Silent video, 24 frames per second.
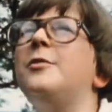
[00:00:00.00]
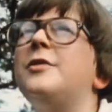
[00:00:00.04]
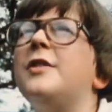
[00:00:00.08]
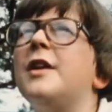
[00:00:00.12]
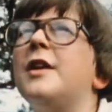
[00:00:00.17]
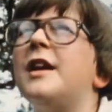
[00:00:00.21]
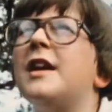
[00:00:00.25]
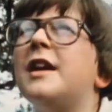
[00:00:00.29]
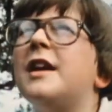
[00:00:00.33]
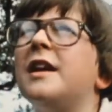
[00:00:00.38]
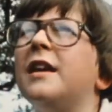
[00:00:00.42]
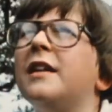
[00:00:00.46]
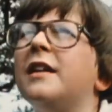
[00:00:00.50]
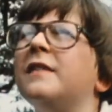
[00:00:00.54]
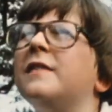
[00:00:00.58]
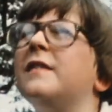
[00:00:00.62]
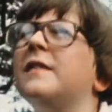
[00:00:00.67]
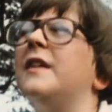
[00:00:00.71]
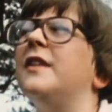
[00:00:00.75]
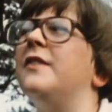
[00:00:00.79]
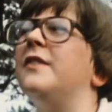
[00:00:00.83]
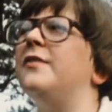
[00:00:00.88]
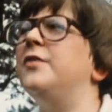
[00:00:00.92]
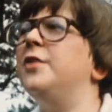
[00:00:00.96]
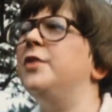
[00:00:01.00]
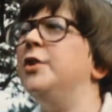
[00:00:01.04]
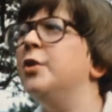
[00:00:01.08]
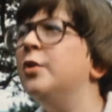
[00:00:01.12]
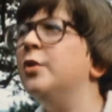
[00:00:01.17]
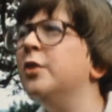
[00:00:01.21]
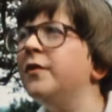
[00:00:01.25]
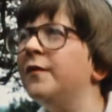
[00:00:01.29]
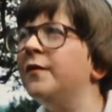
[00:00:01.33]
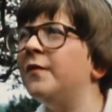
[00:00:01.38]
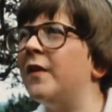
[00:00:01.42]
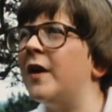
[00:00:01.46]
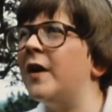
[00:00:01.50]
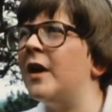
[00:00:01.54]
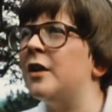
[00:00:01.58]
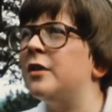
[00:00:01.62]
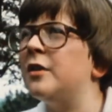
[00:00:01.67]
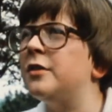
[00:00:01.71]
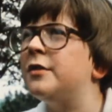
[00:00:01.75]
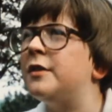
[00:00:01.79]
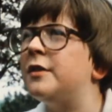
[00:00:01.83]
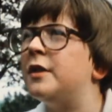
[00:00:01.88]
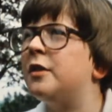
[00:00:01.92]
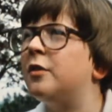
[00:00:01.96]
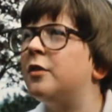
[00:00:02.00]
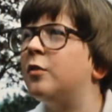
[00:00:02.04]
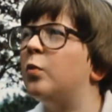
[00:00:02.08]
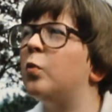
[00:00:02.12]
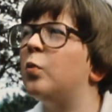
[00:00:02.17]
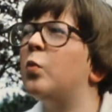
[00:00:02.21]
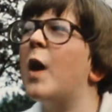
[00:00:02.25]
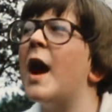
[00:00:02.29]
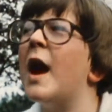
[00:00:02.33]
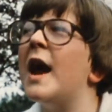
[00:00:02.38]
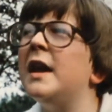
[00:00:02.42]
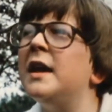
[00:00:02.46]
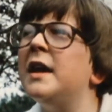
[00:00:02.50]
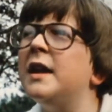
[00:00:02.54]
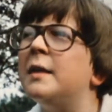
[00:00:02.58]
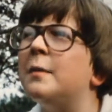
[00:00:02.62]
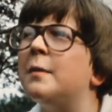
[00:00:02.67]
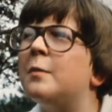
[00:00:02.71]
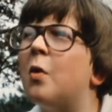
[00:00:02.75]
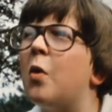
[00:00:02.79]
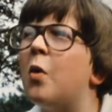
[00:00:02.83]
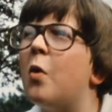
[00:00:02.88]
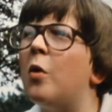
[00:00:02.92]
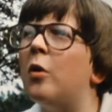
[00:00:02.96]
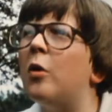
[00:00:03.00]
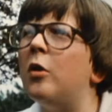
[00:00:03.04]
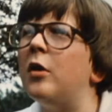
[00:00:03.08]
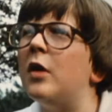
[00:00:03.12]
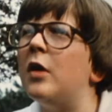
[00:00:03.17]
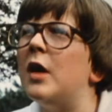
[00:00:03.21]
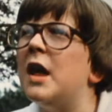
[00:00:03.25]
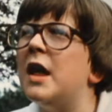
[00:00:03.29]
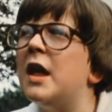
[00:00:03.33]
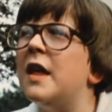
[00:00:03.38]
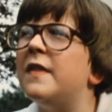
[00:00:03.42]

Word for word: saying that if you invest in a riding mower,